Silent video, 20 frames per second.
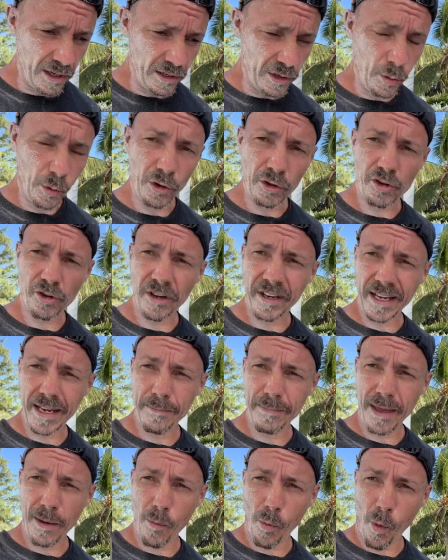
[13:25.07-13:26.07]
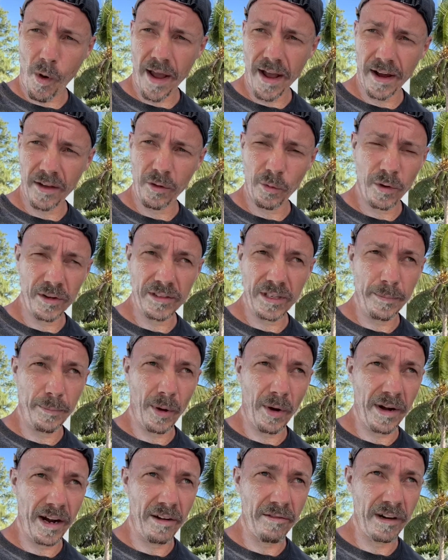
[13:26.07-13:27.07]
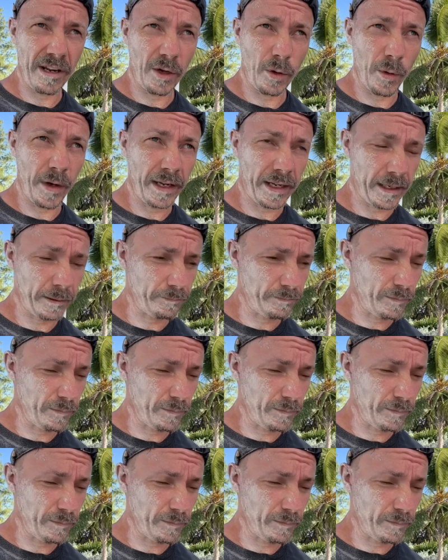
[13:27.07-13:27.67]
you want to try and keep them wet, otherwise they burn out really quick.